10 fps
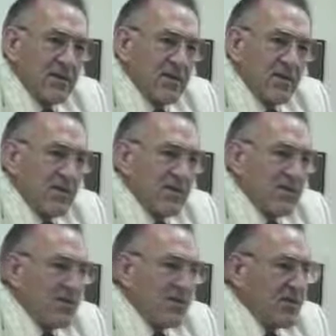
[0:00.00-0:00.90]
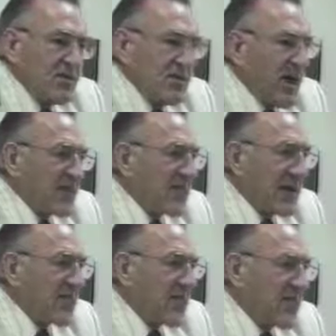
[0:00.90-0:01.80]
You know, you, you, that's
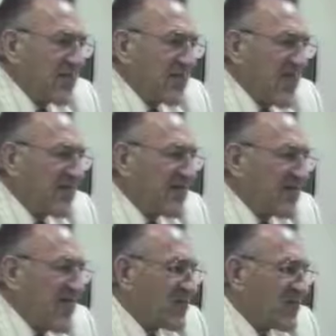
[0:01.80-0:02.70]
not what a life of faith,